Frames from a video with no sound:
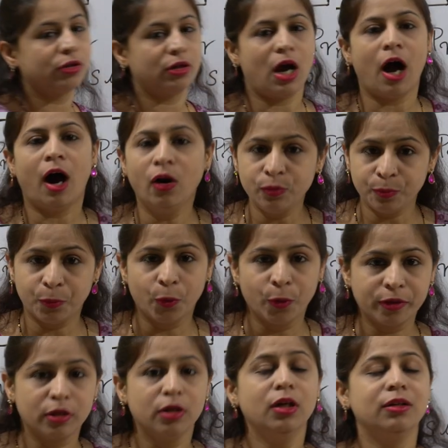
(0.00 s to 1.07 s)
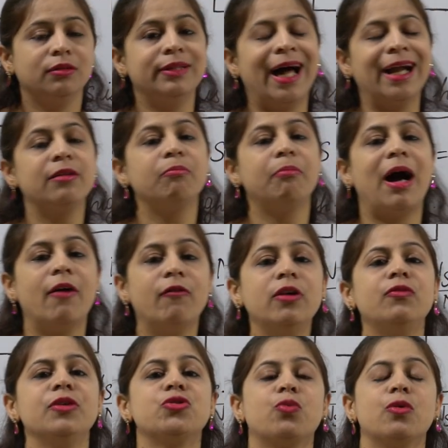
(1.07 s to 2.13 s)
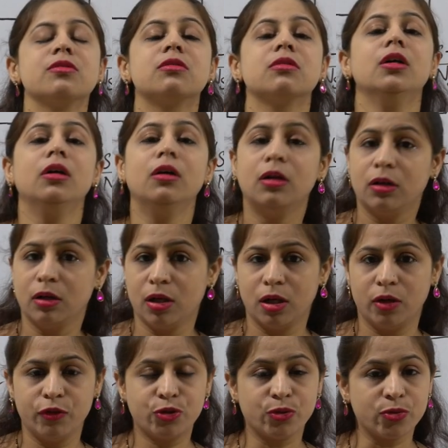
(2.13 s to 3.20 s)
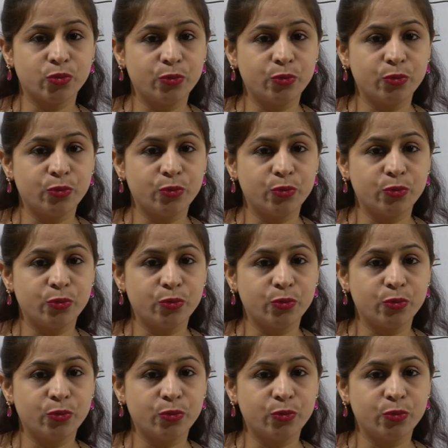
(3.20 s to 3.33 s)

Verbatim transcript: motor output, that power which was uh, which